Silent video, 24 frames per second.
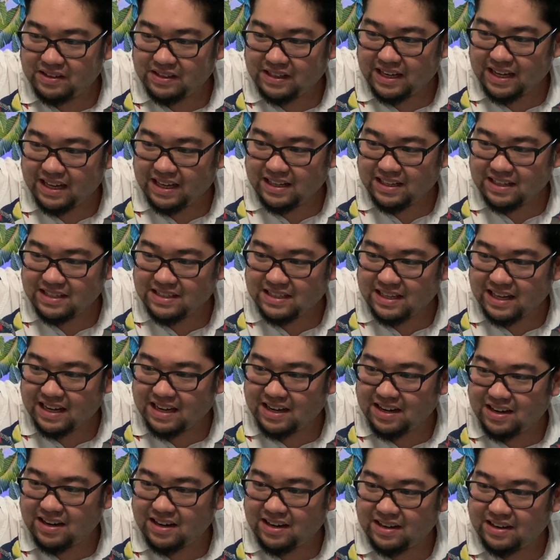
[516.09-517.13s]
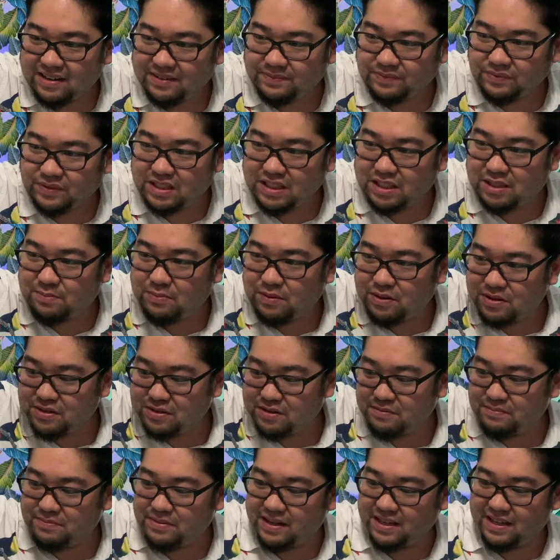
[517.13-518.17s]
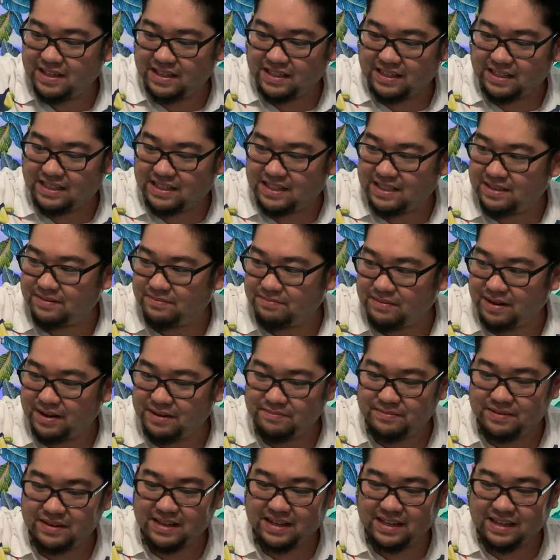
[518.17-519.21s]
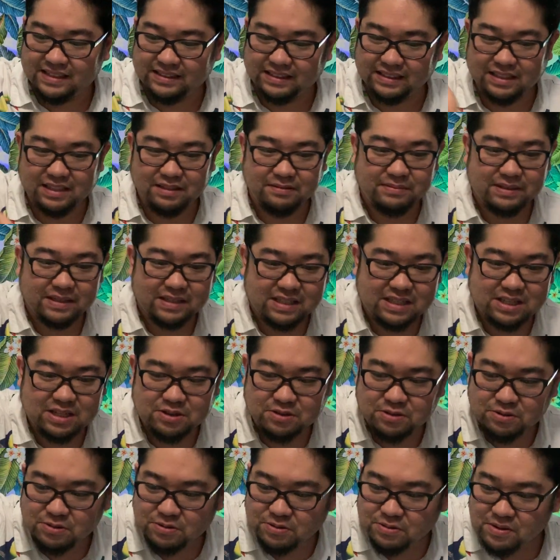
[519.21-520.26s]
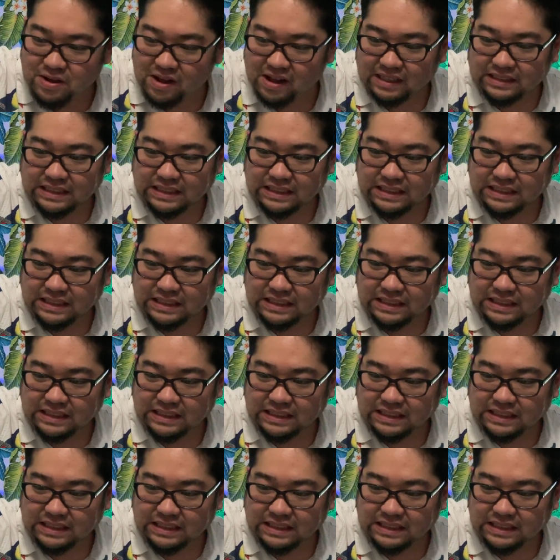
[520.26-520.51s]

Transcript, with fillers: Okay, looks like our disposal bin is, might be a little bit too